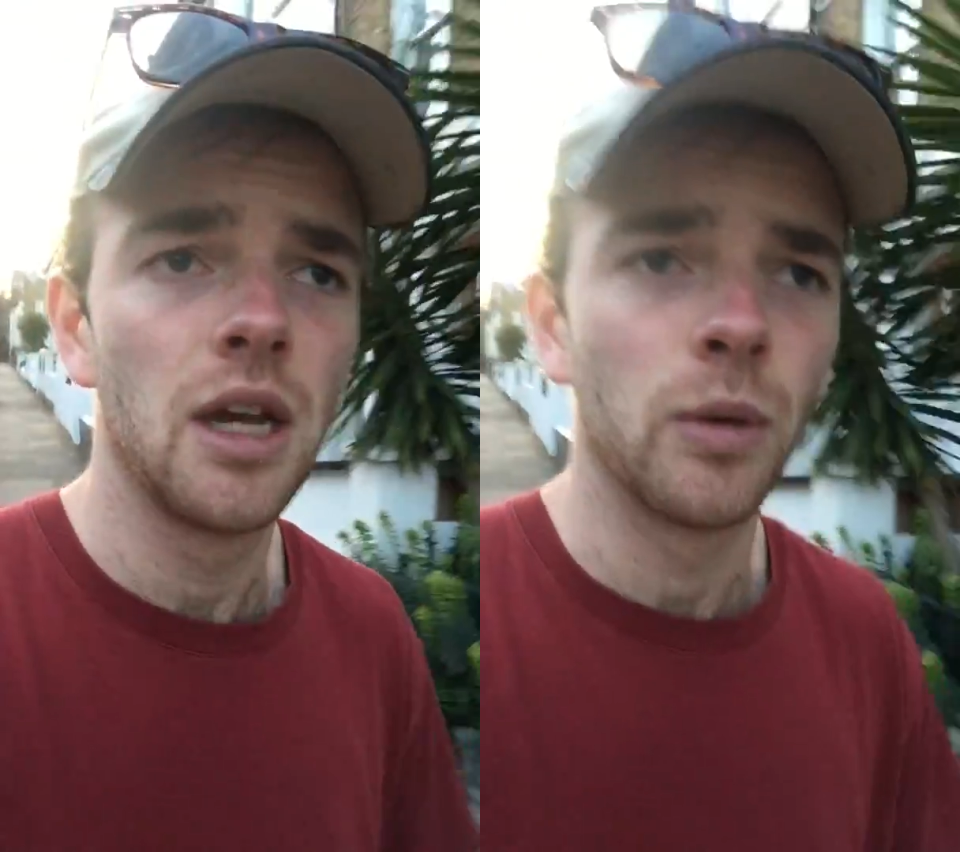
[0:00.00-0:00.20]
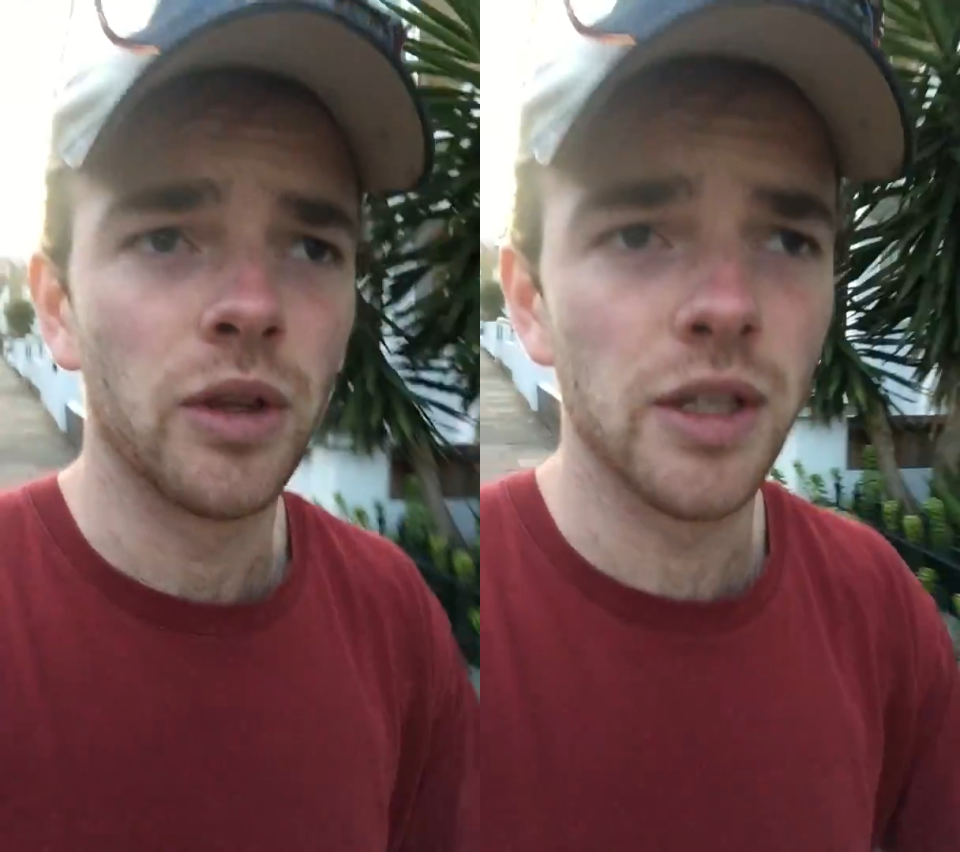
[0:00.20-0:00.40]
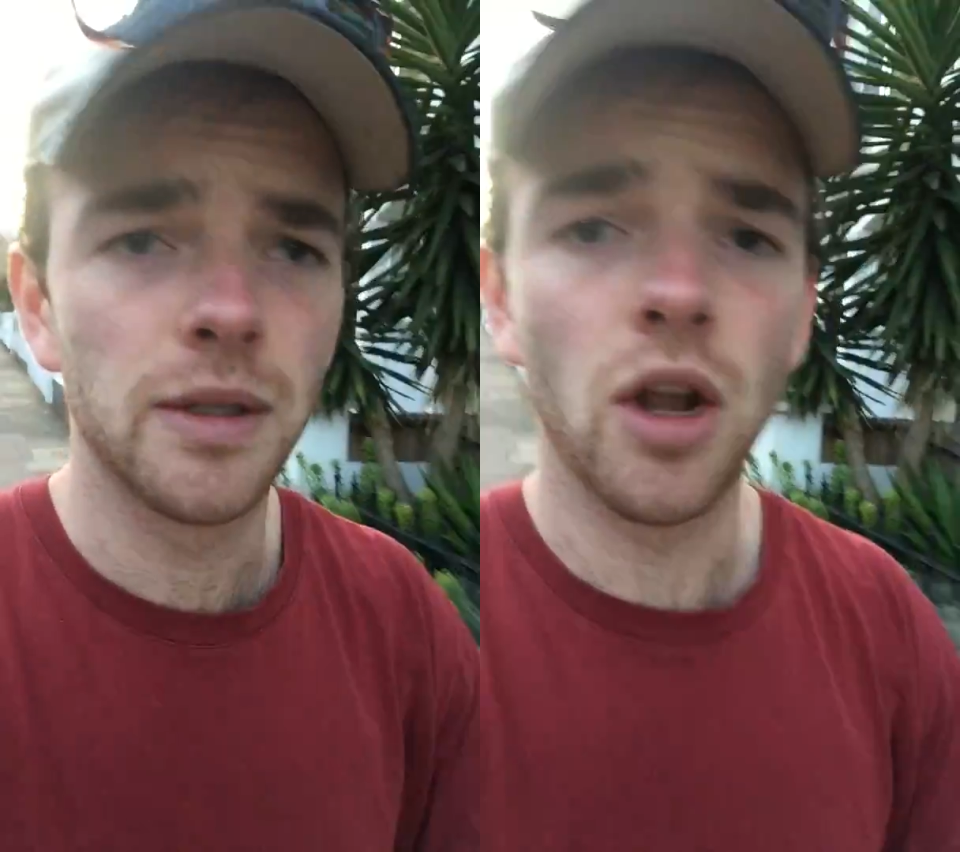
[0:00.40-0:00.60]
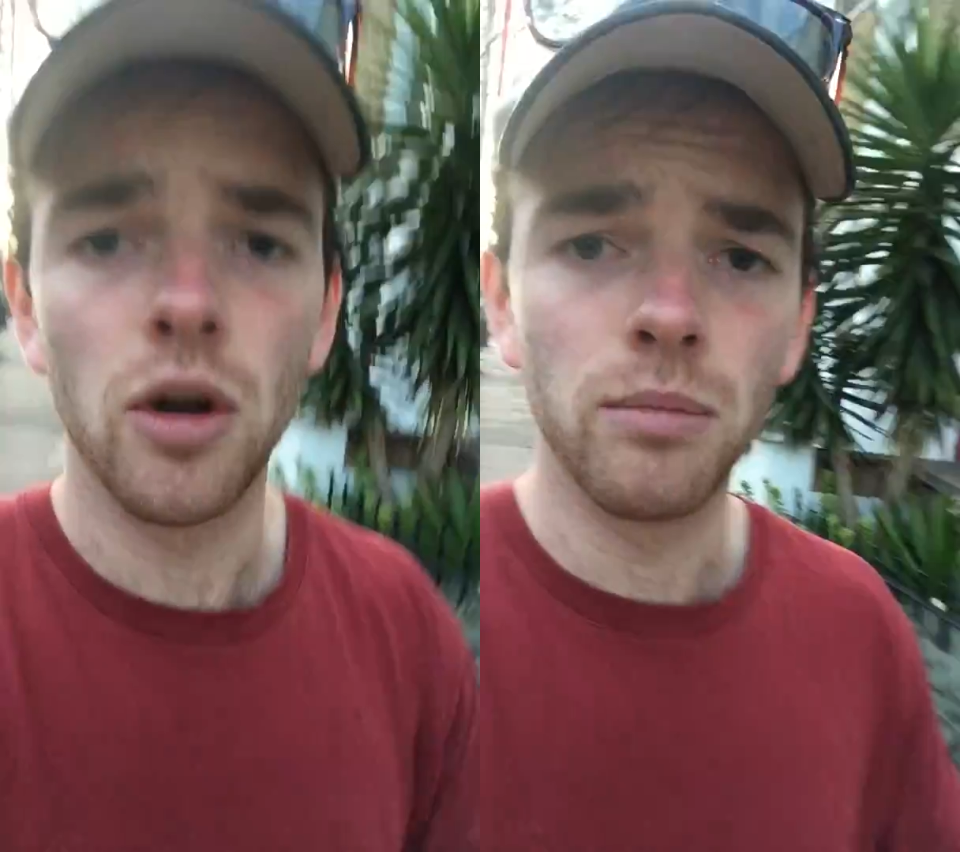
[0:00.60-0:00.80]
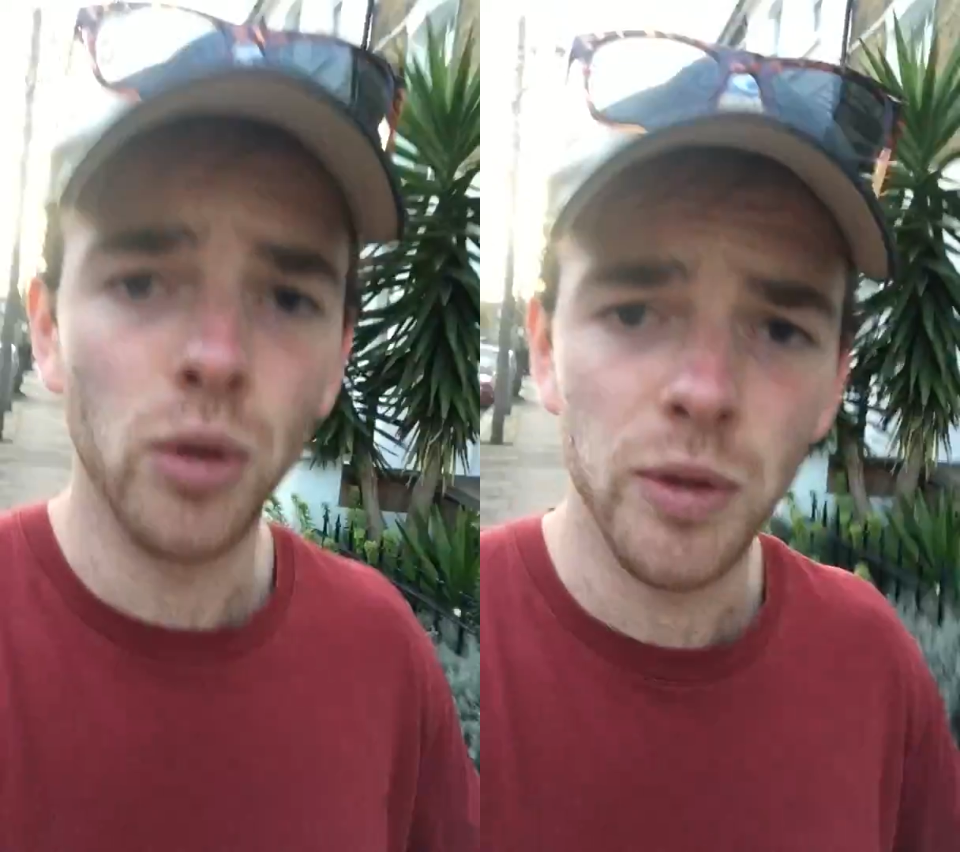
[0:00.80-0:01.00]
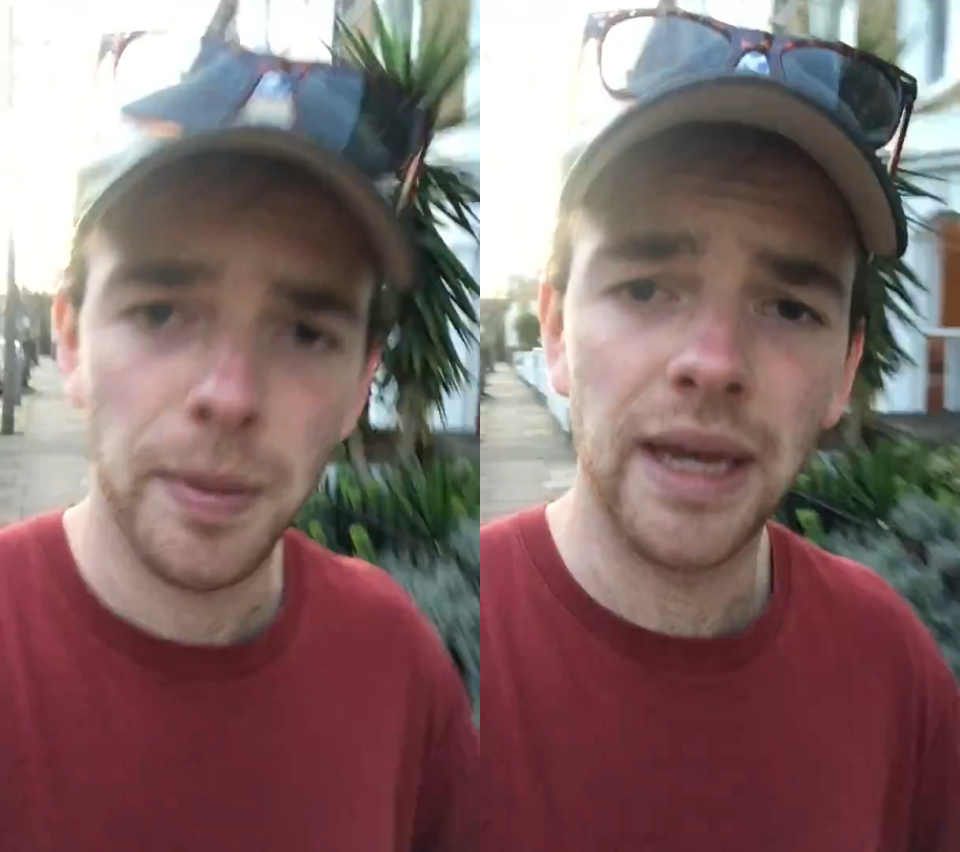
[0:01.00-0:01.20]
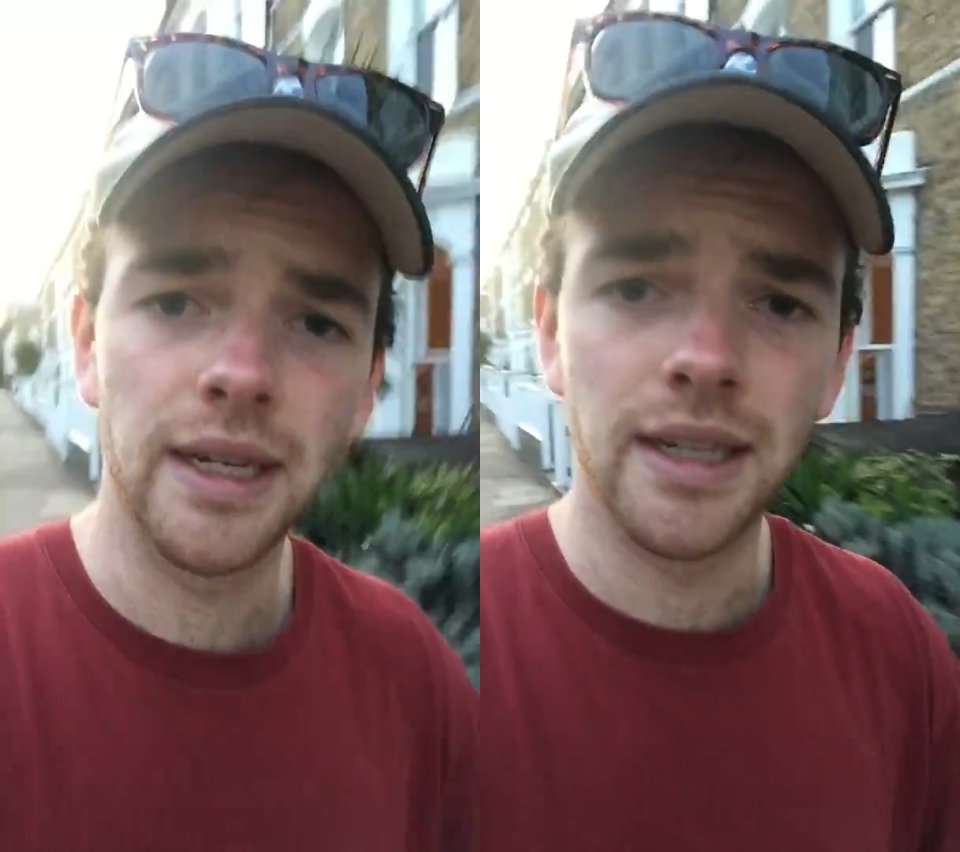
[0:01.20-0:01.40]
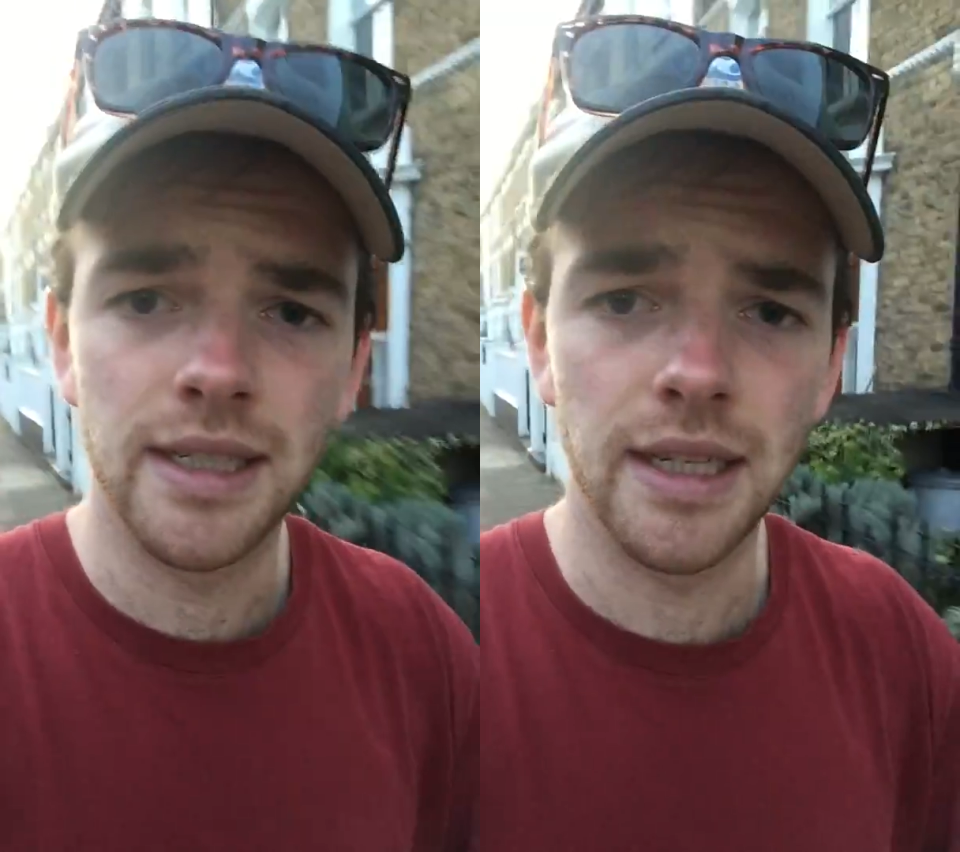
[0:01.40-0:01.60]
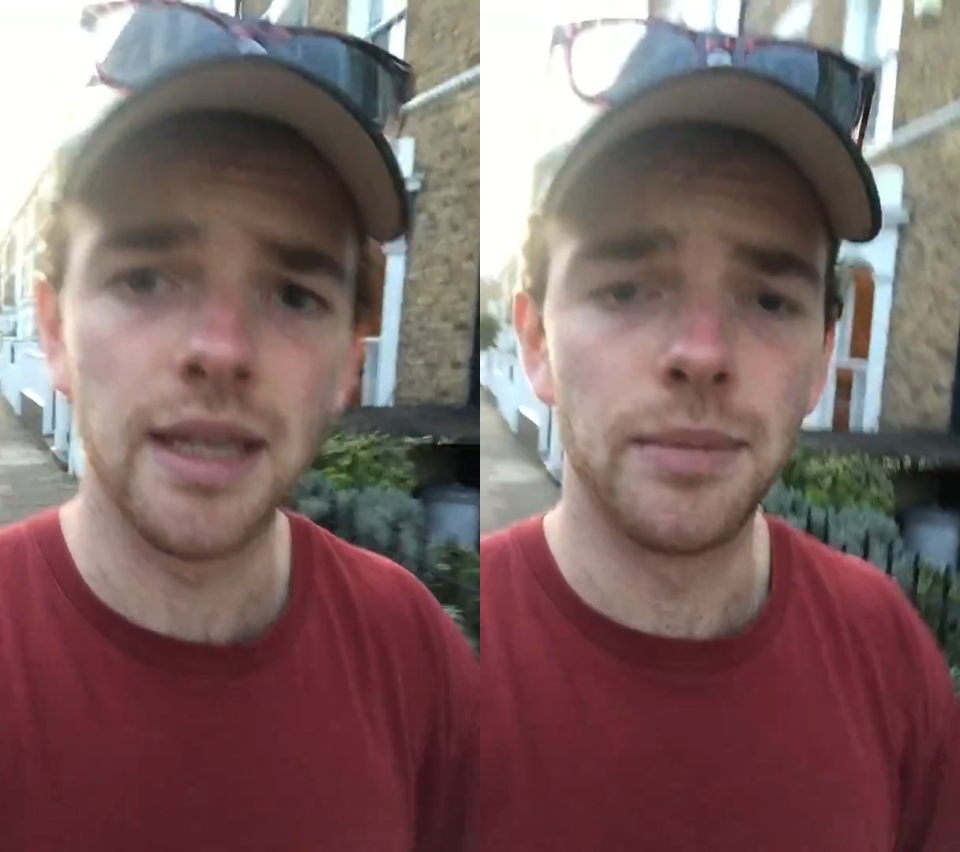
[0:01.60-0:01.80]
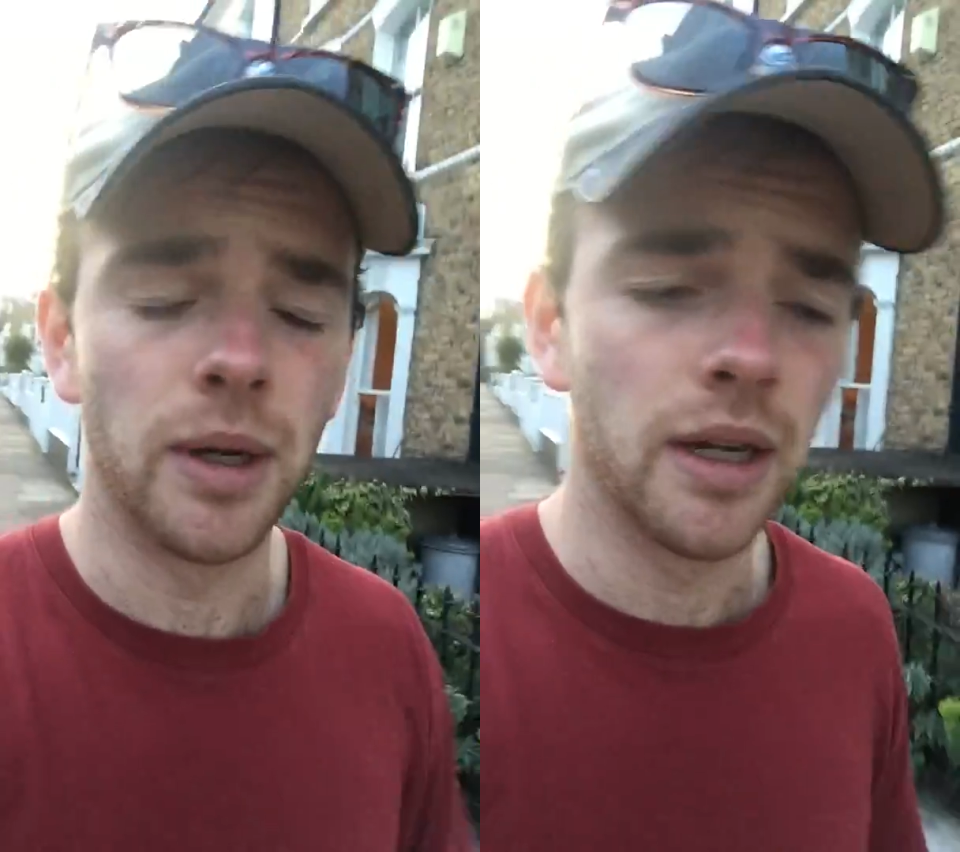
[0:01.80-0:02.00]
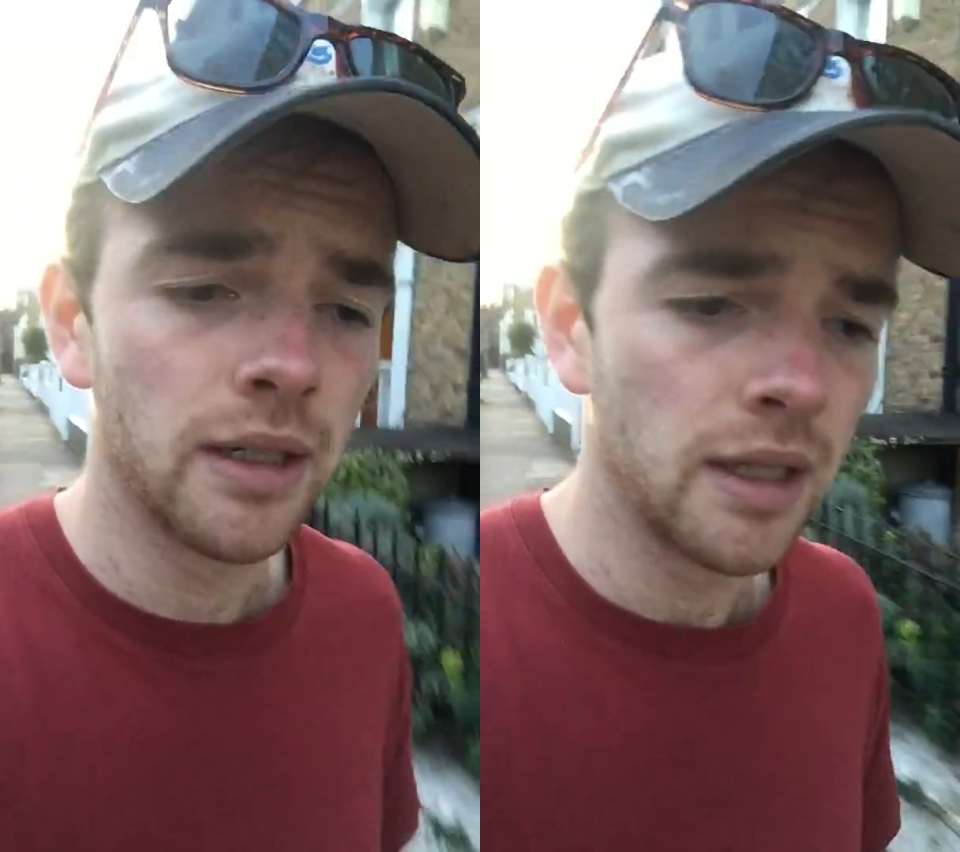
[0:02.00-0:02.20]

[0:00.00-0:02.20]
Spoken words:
with those long balls pinged into Ibra.